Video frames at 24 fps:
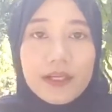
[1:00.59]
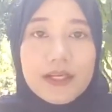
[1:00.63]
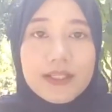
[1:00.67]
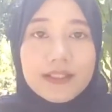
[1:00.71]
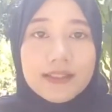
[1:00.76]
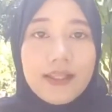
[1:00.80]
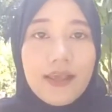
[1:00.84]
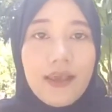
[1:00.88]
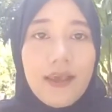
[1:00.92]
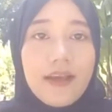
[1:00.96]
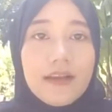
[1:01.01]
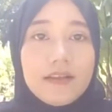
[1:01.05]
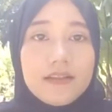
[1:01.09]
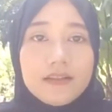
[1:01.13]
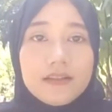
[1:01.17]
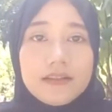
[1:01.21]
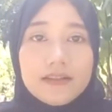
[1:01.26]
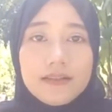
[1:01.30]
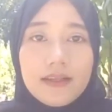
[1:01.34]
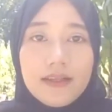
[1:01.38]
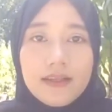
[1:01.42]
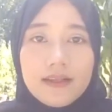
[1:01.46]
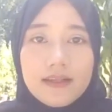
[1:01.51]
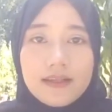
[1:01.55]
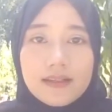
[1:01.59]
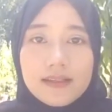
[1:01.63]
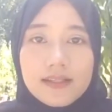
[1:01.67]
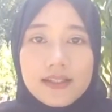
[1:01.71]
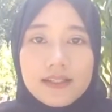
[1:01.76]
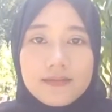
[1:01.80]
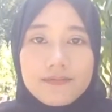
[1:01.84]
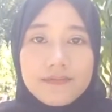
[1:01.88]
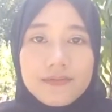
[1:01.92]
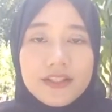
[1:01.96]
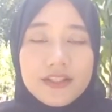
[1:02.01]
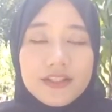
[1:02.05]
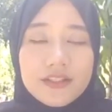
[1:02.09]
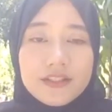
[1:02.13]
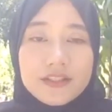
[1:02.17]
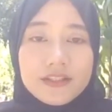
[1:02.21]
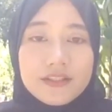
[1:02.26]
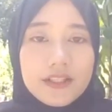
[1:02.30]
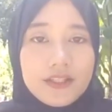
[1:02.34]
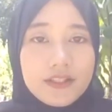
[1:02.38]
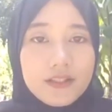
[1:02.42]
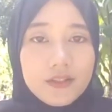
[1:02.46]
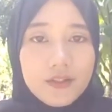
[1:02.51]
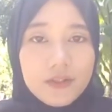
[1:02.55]
The action taken is better
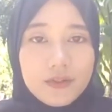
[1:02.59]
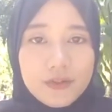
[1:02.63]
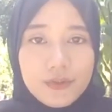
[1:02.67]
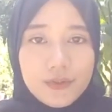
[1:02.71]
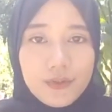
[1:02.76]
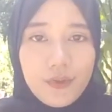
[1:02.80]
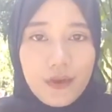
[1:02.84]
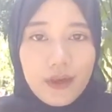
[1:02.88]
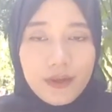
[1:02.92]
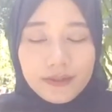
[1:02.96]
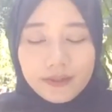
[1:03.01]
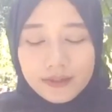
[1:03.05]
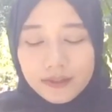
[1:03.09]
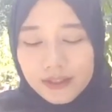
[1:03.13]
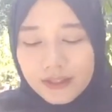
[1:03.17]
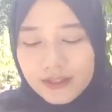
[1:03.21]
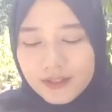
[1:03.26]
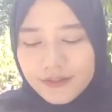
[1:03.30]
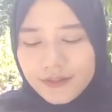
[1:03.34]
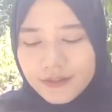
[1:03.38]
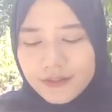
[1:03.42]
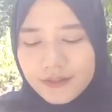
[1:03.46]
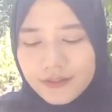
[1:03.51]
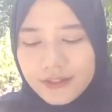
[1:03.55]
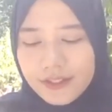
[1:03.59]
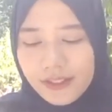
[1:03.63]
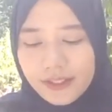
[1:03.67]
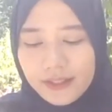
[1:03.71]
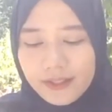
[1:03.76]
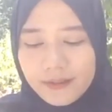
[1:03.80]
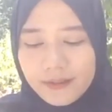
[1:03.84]
than usual. 3.